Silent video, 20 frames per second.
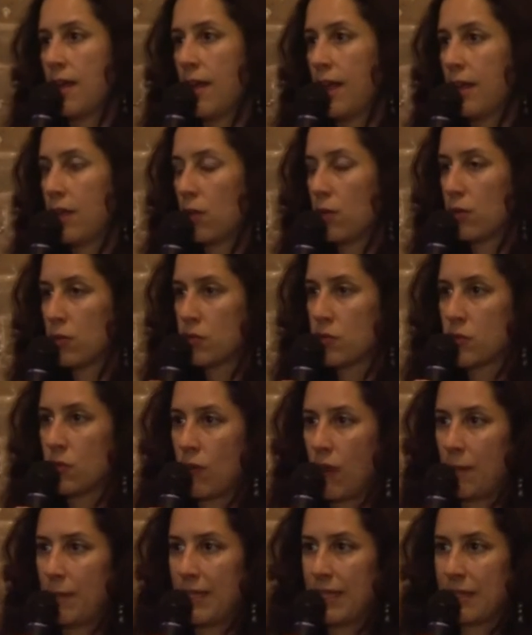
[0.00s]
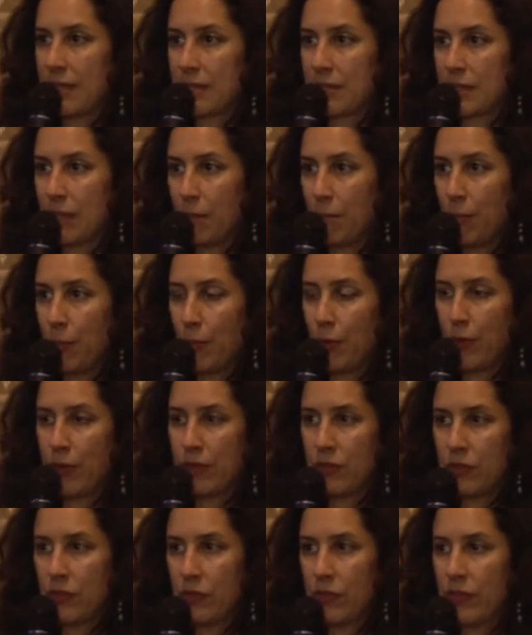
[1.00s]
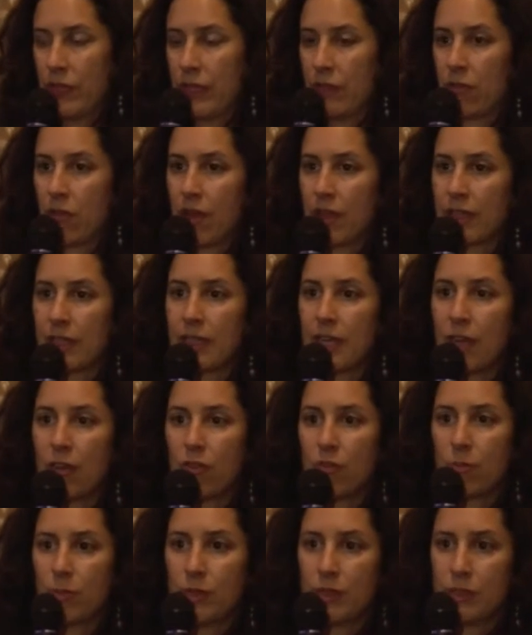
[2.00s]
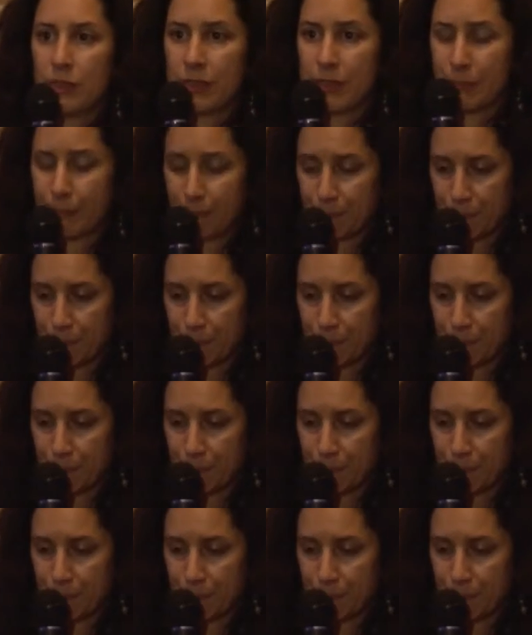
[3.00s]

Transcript: And also, I mean, at some point, the Iraqi government,